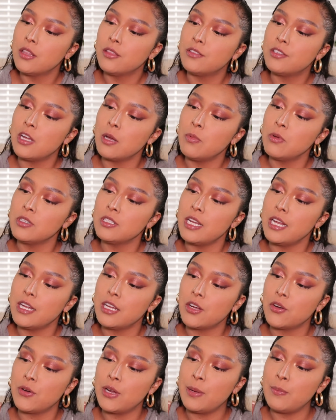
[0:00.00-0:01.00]
Double Take
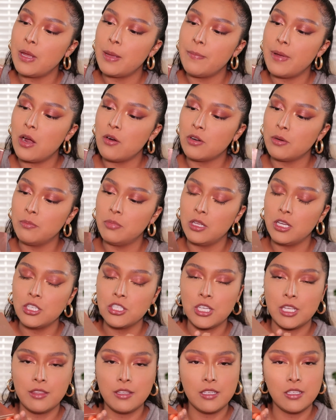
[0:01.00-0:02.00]
Cream and Powder
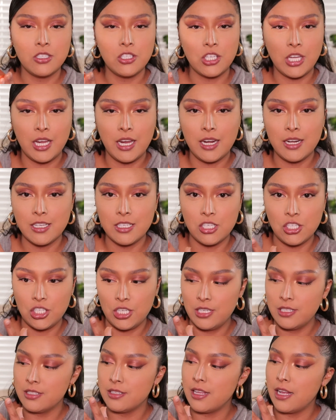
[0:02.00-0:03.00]
Blush in the shade
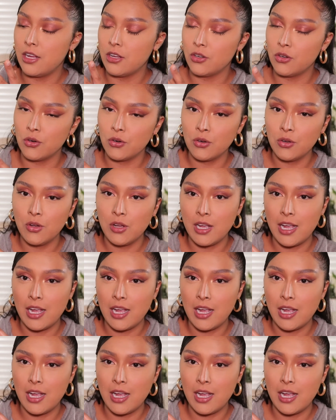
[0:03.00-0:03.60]
She's That Girl.